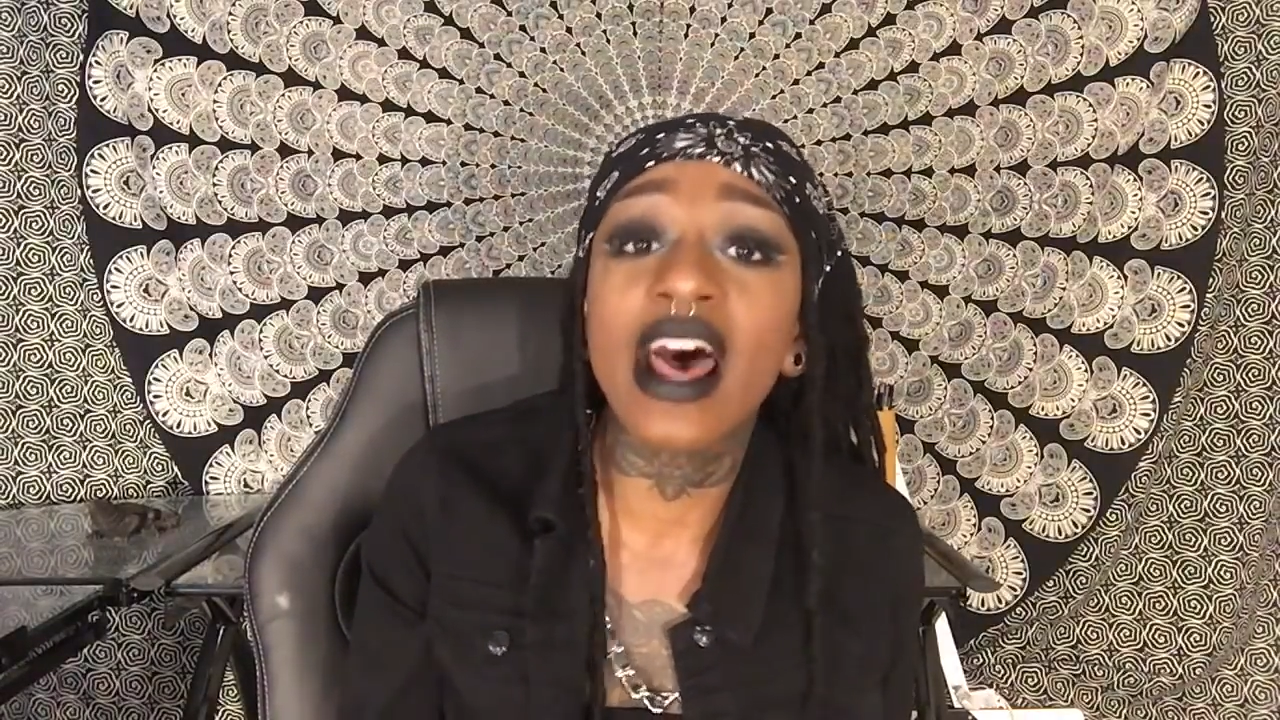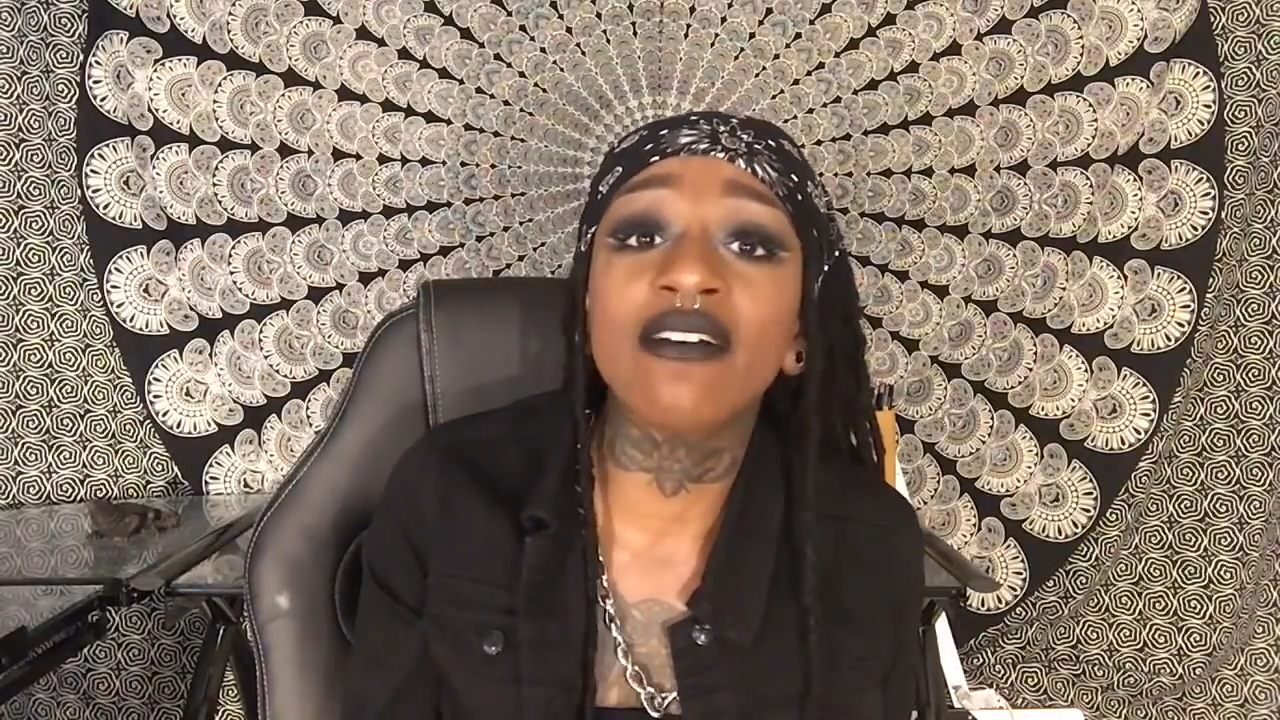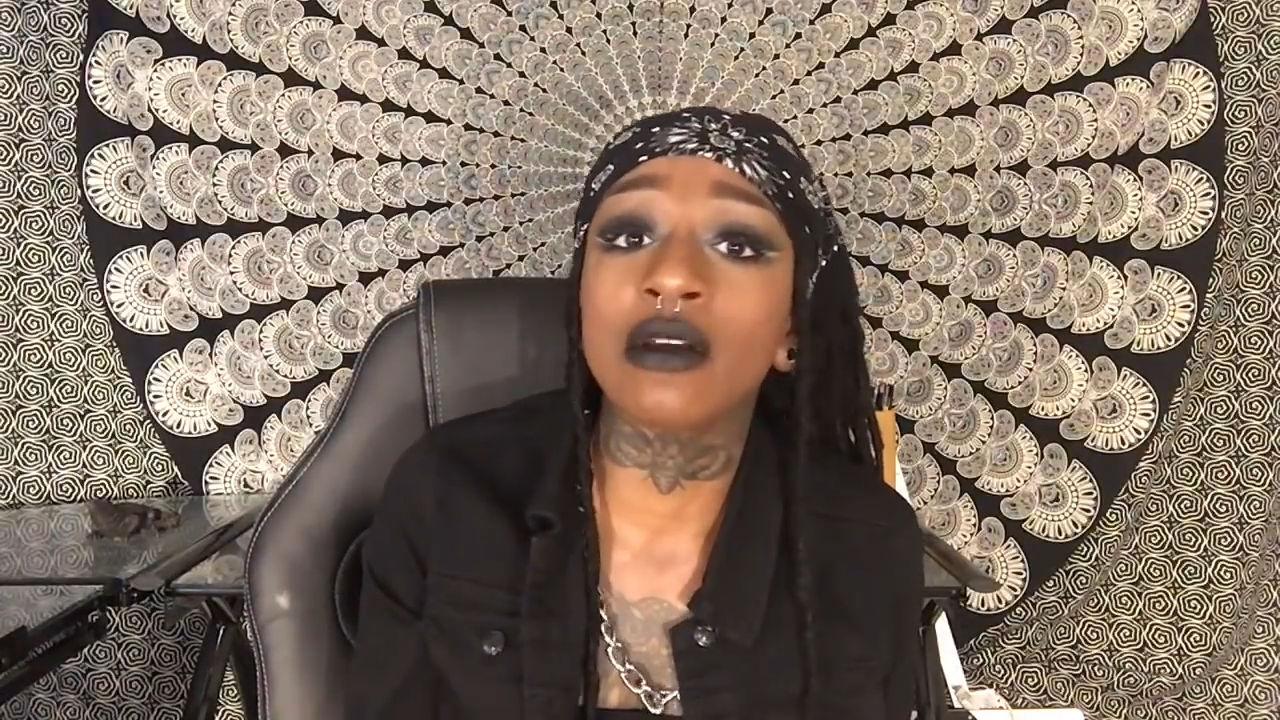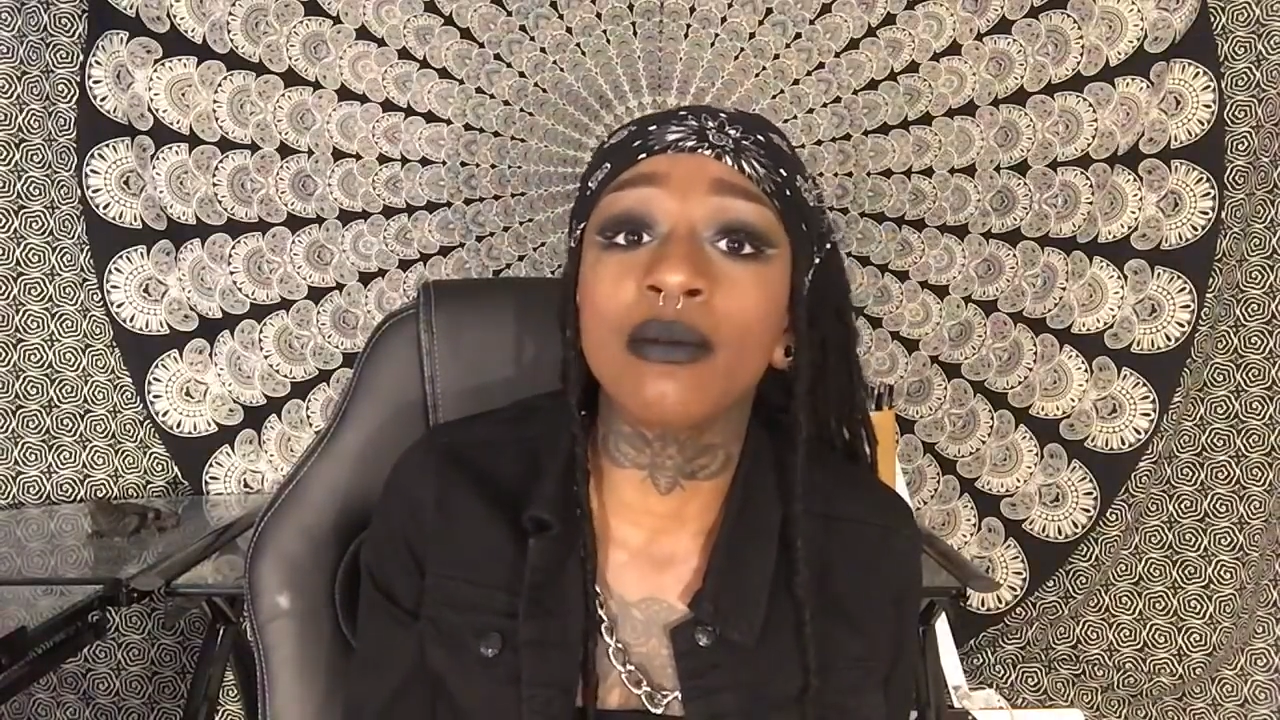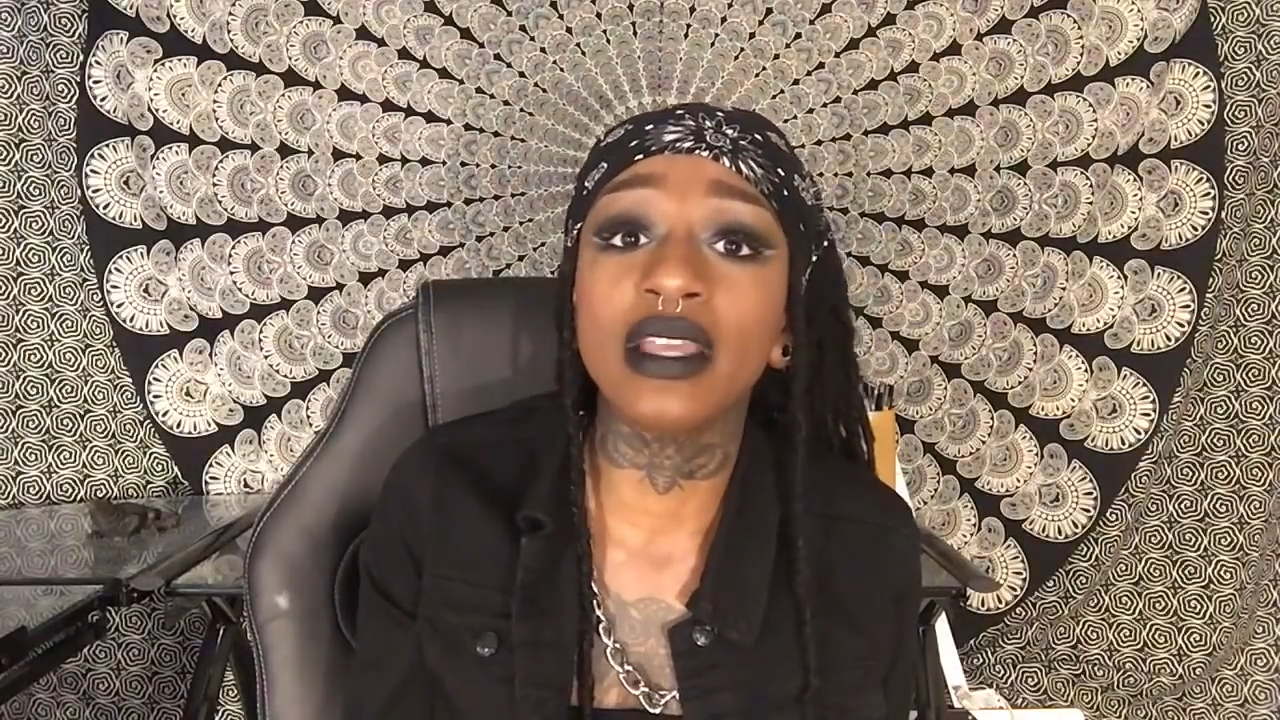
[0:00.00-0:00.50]

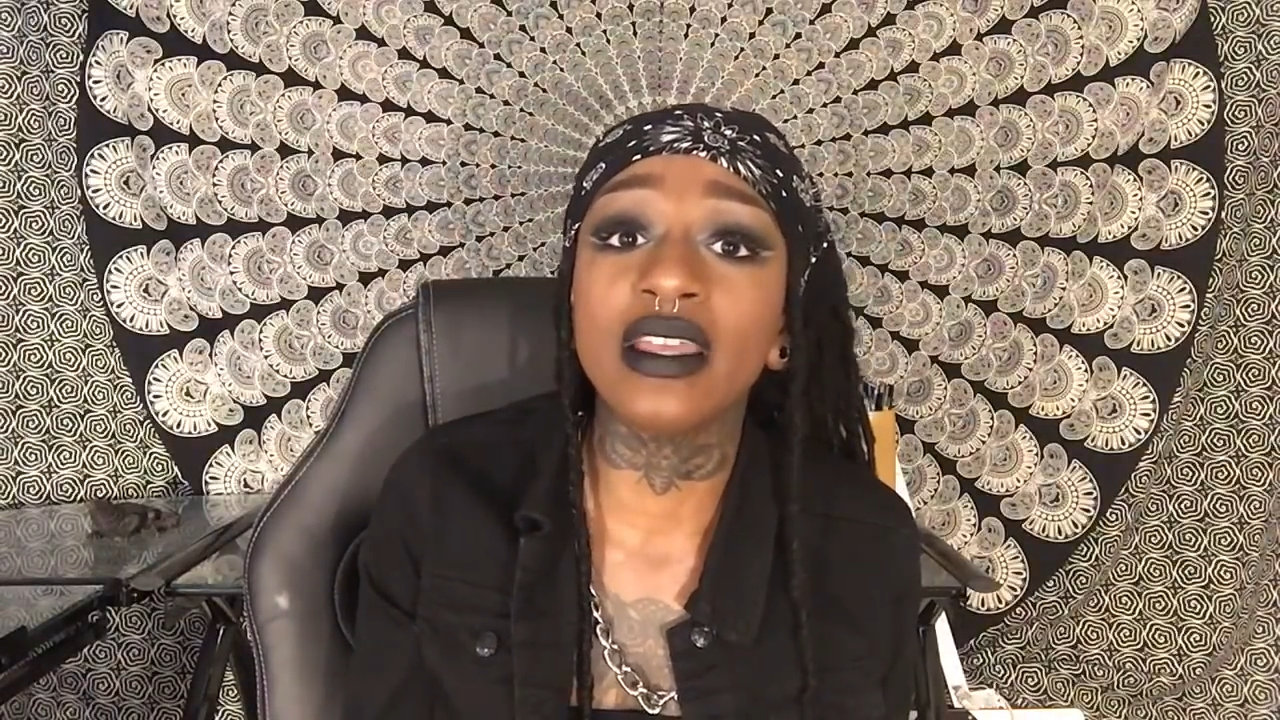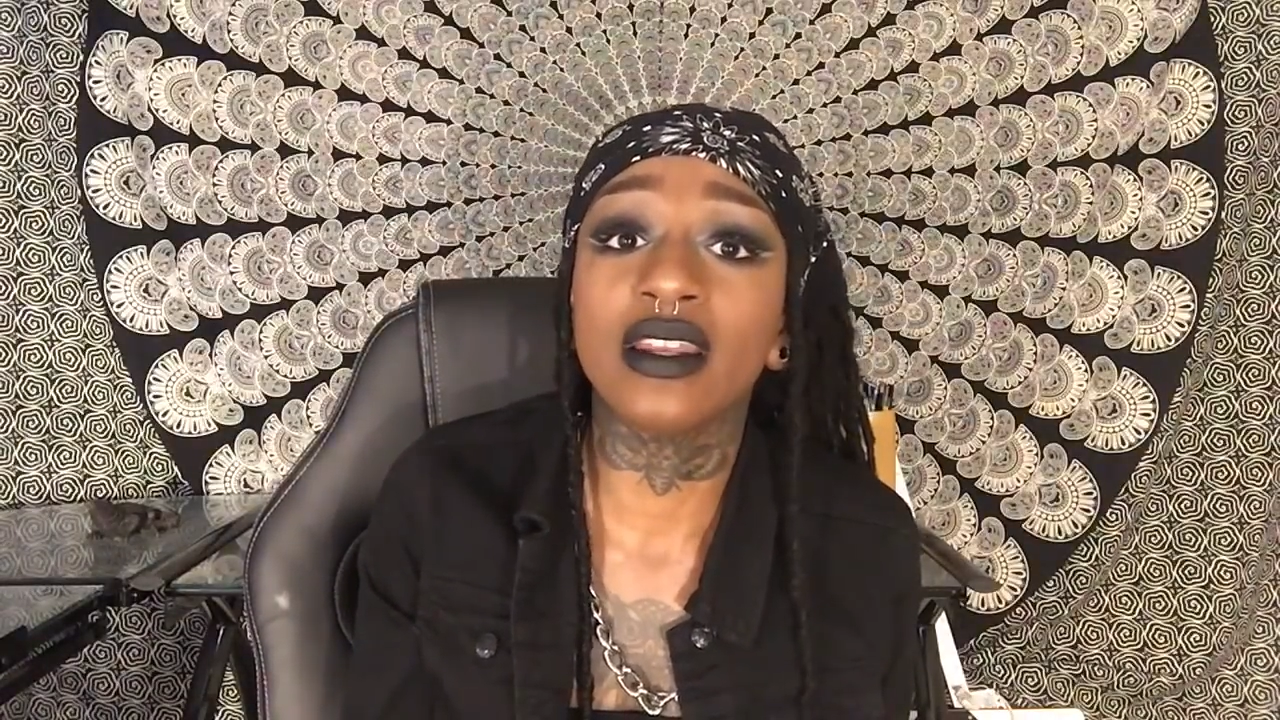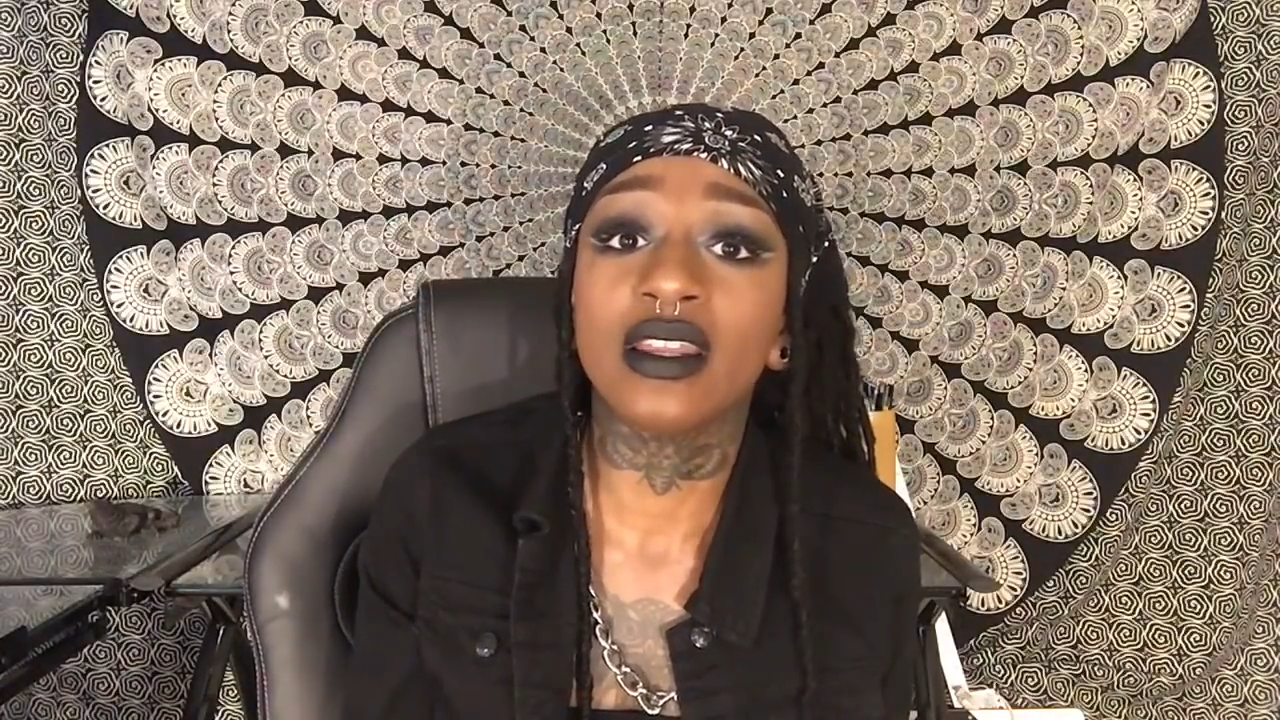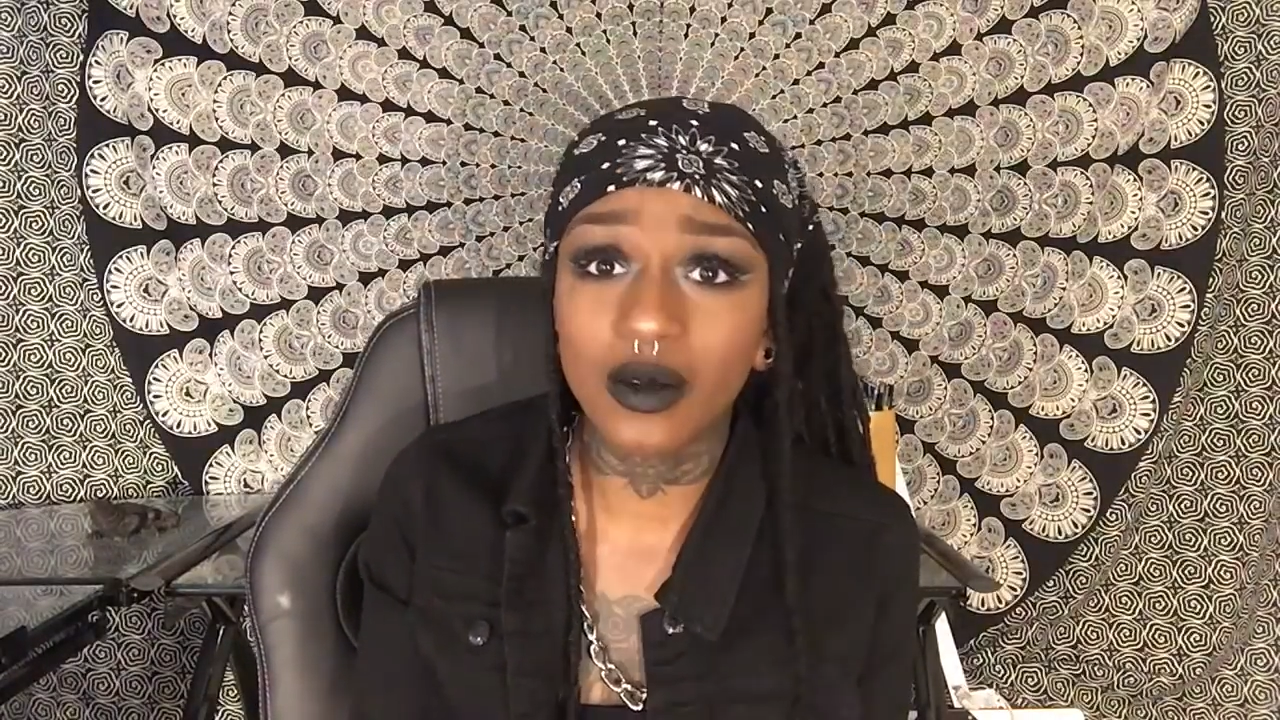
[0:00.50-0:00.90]
ever been.